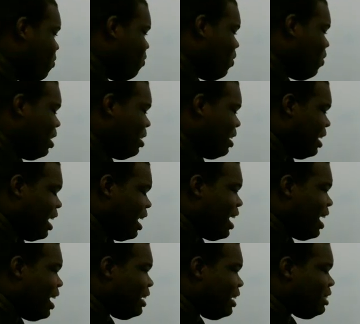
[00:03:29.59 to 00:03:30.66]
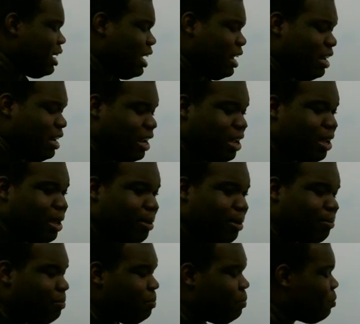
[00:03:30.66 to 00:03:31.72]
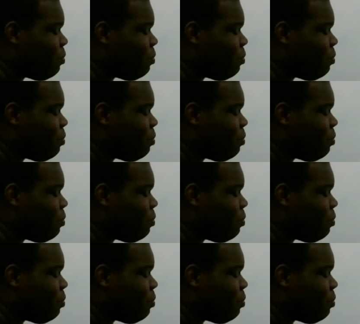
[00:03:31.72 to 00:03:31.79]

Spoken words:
weight of the edge in the